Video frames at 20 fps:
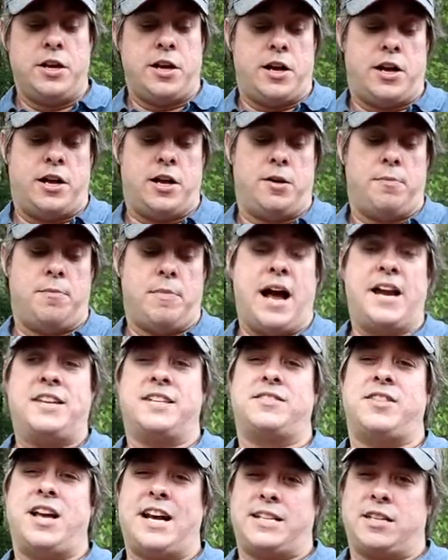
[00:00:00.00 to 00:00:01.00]
I
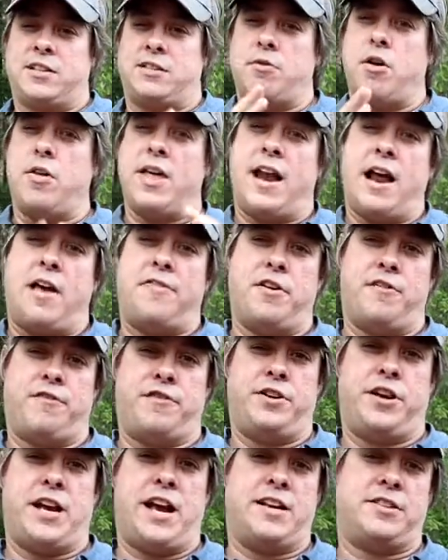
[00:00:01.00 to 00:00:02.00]
just like to throw that out there for
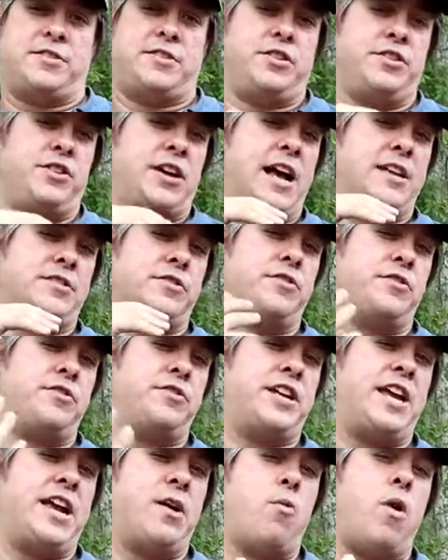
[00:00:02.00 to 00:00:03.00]
you guys so you guys
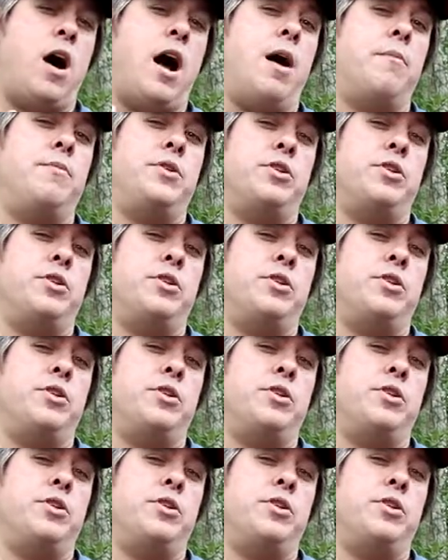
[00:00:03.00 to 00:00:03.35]
understand why I'm